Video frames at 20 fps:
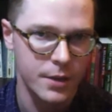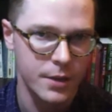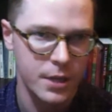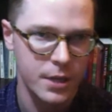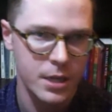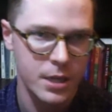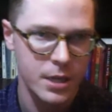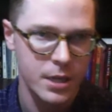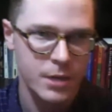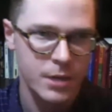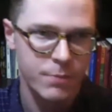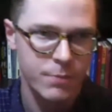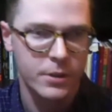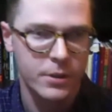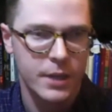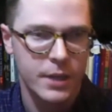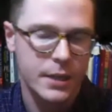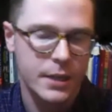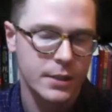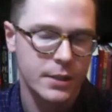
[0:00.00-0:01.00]
the
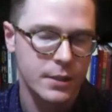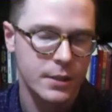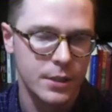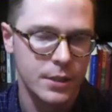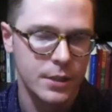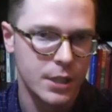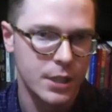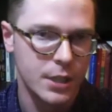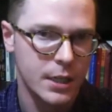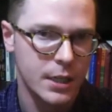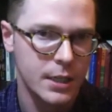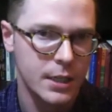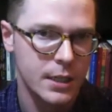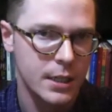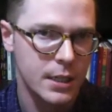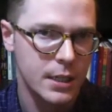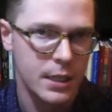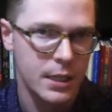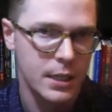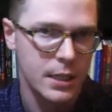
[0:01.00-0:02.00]
protagonist of the
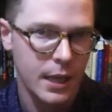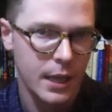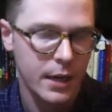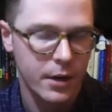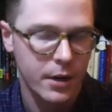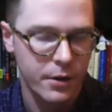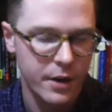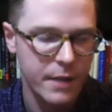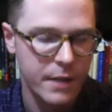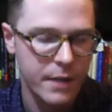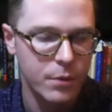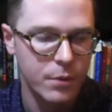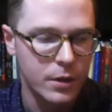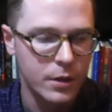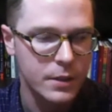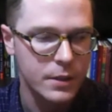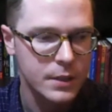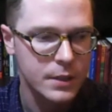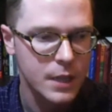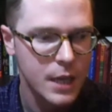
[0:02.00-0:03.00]
John Le Carré
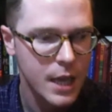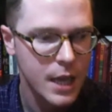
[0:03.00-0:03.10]
books